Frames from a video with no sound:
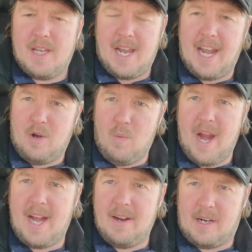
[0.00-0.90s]
And you
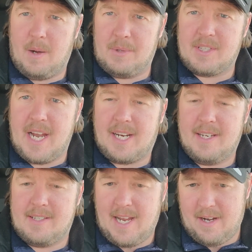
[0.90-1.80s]
wait a couple
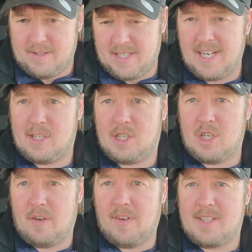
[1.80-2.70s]
seconds and it'll say
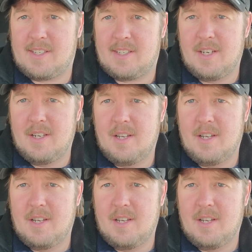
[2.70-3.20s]
service